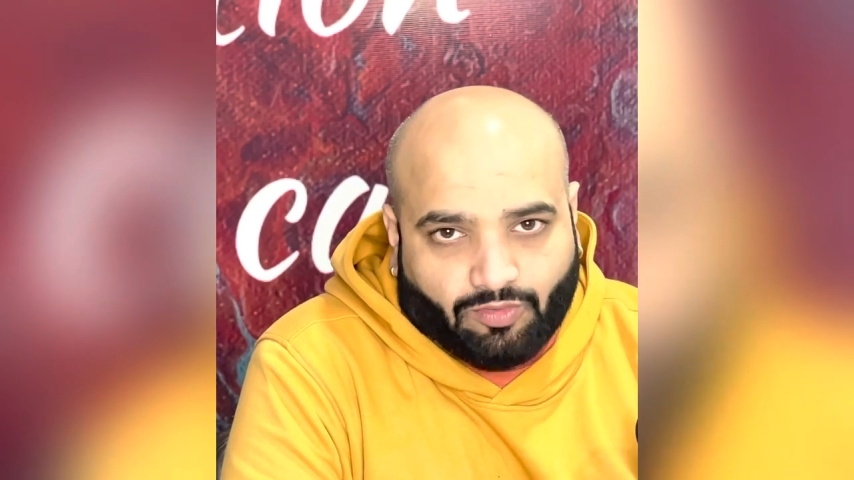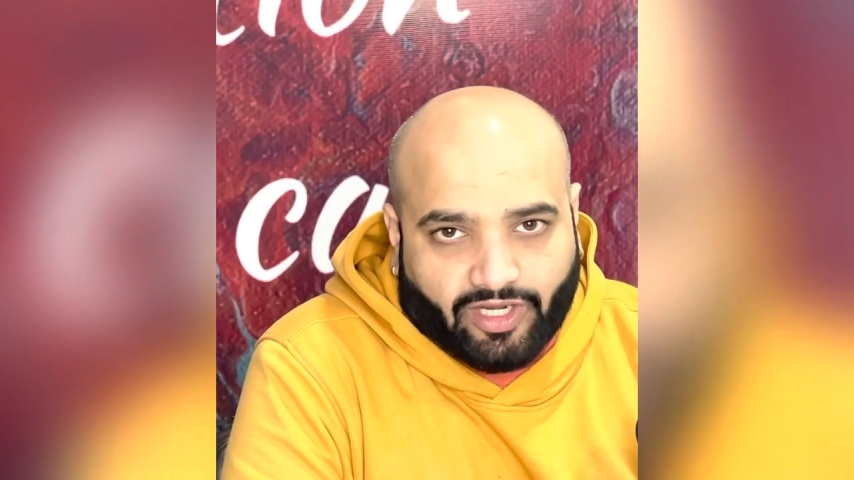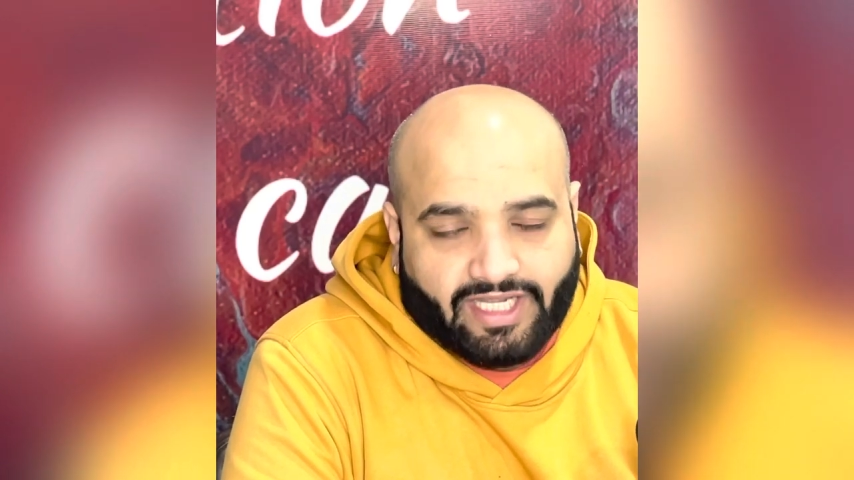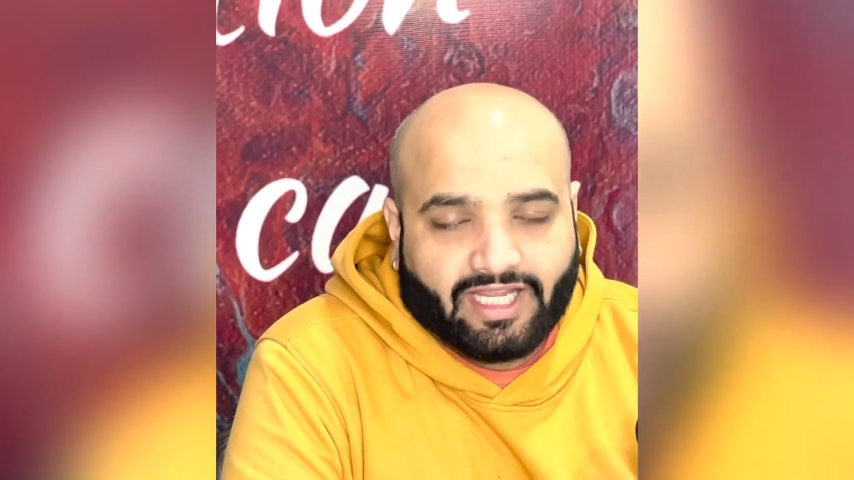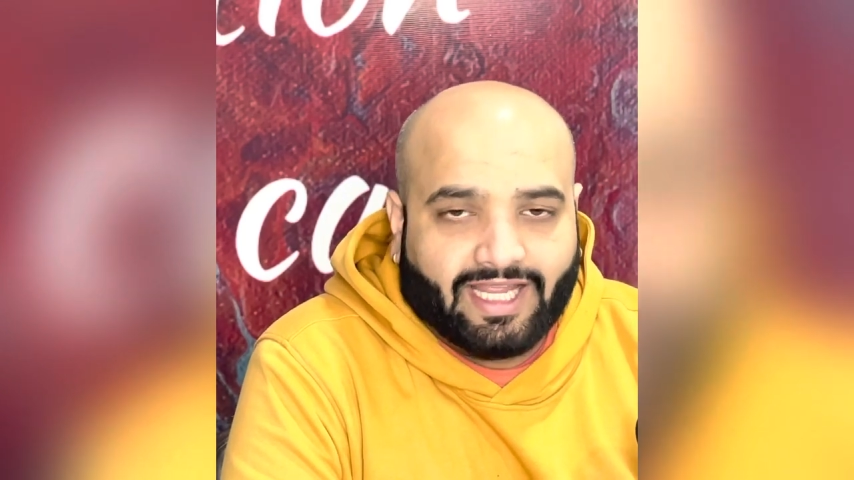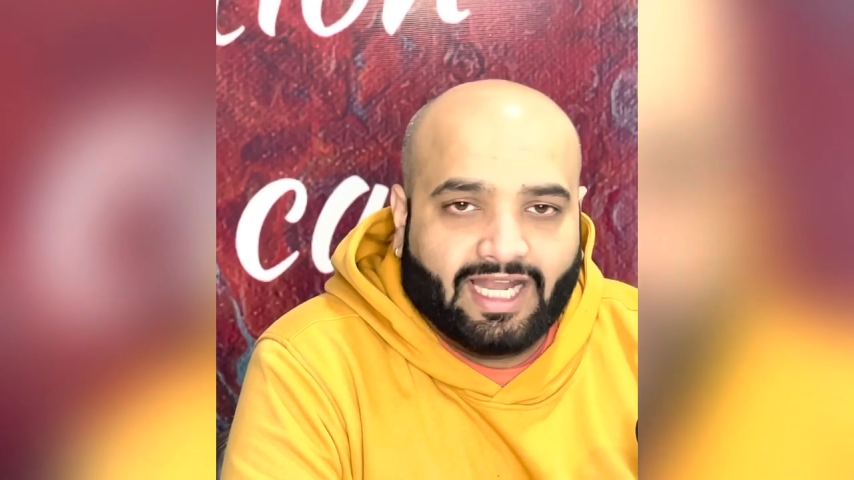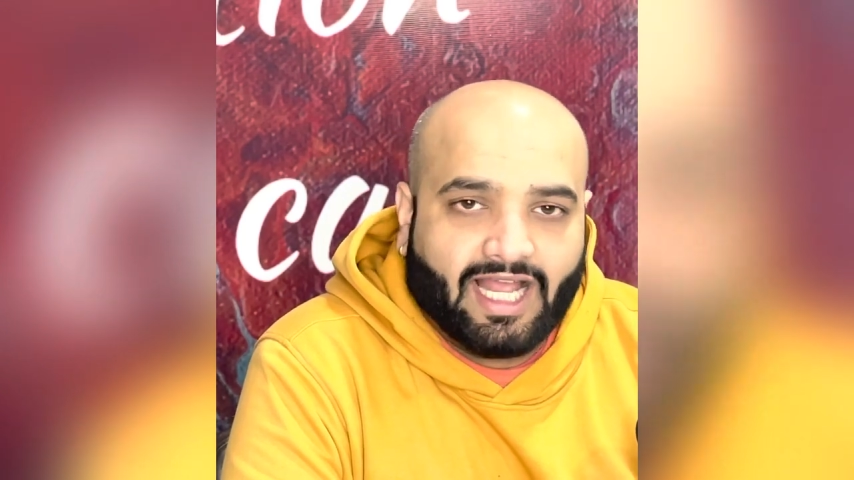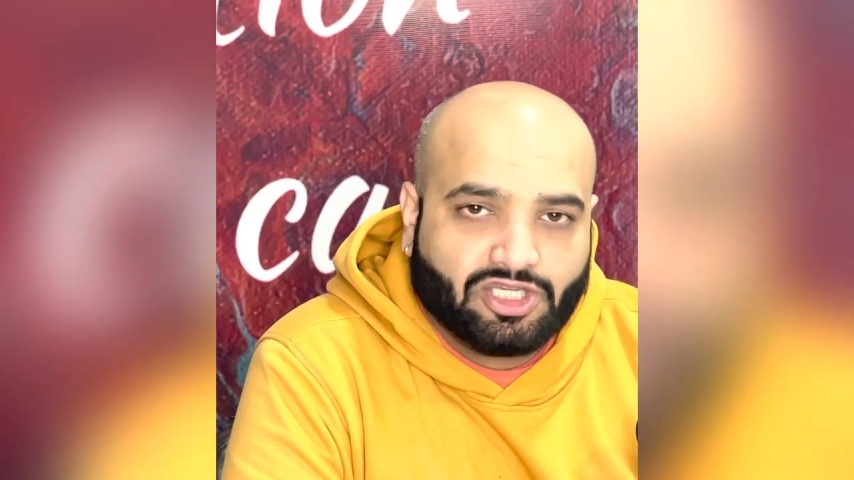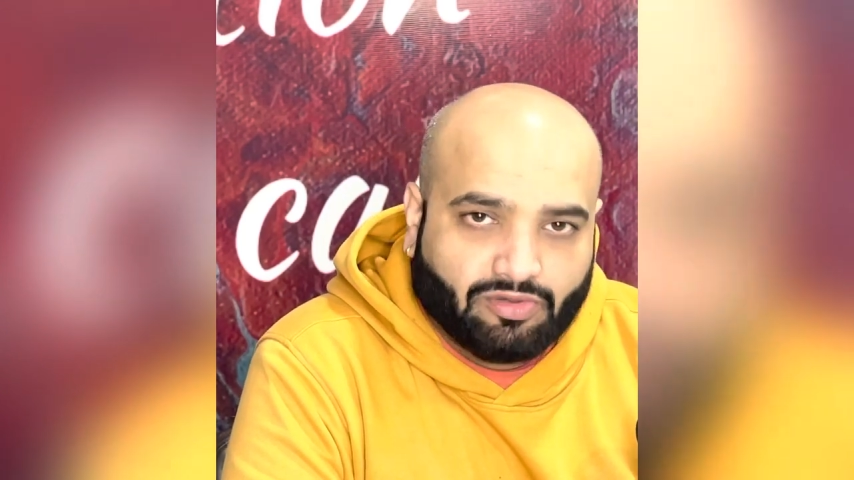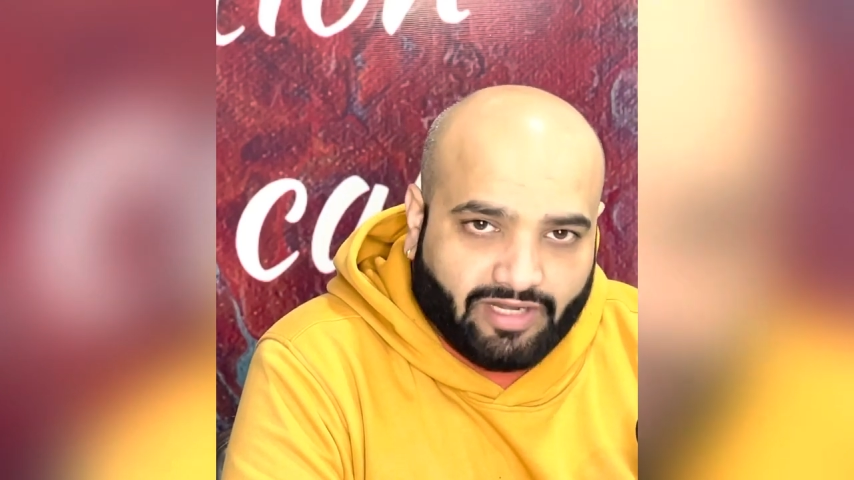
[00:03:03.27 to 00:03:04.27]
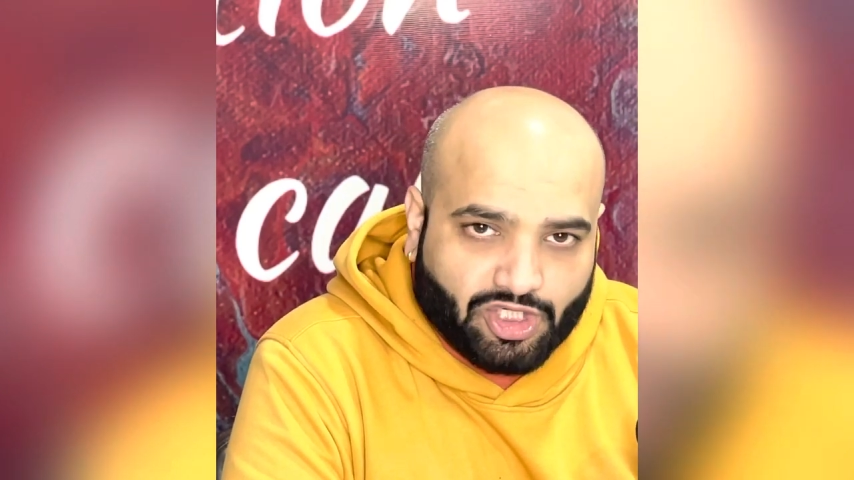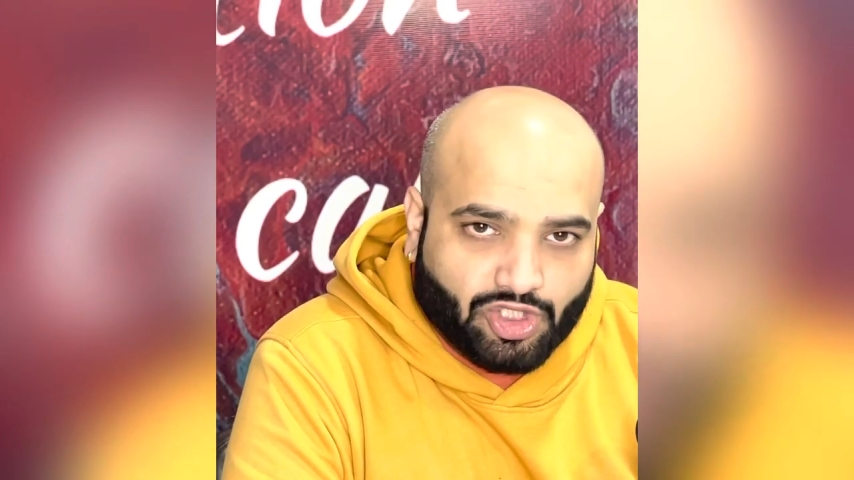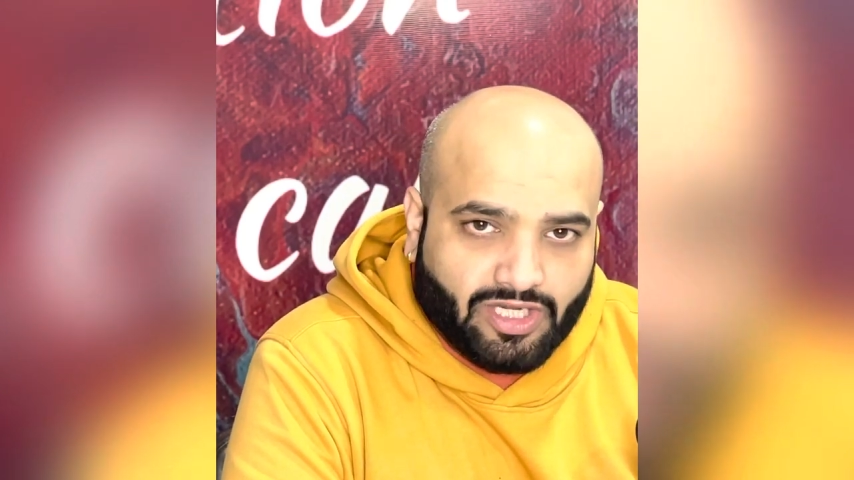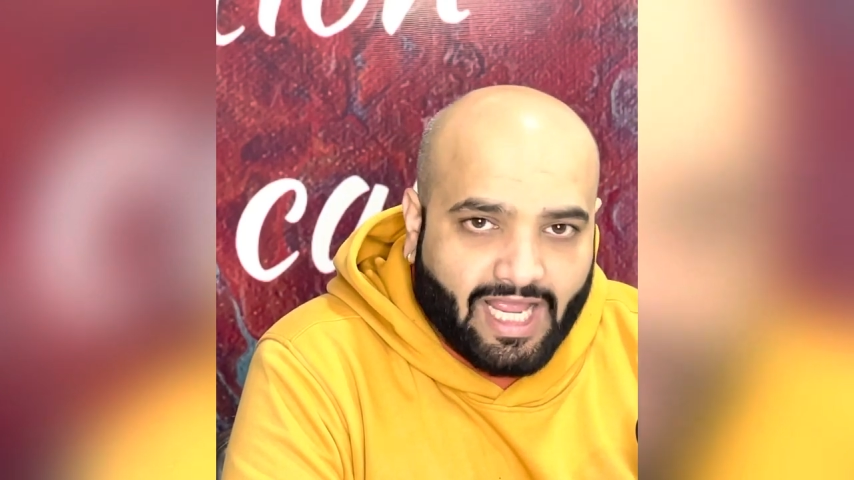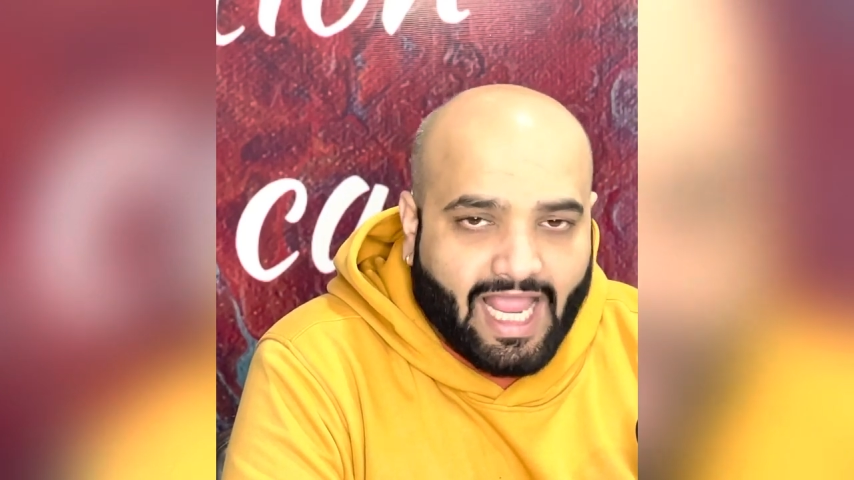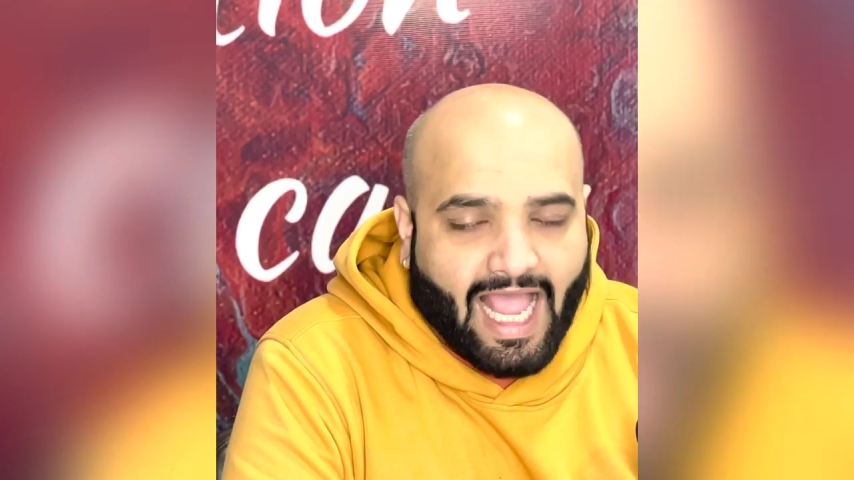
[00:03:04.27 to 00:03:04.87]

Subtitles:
point, illustration,